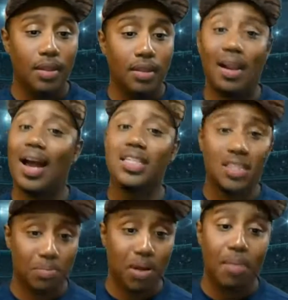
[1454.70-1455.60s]
the Lions
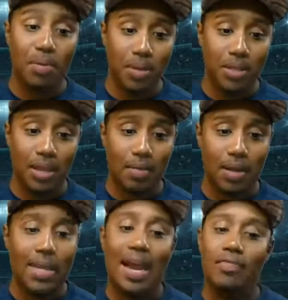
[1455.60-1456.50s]
could probably beat them.
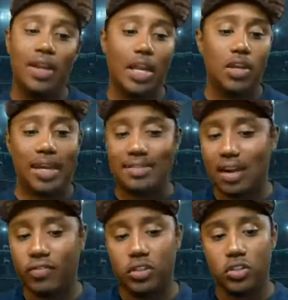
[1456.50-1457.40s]
And then after that, you got
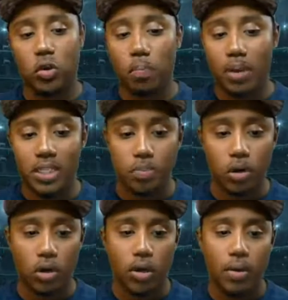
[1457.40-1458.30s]
San Francisco,
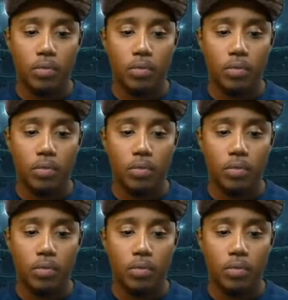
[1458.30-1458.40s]
Pittsburgh.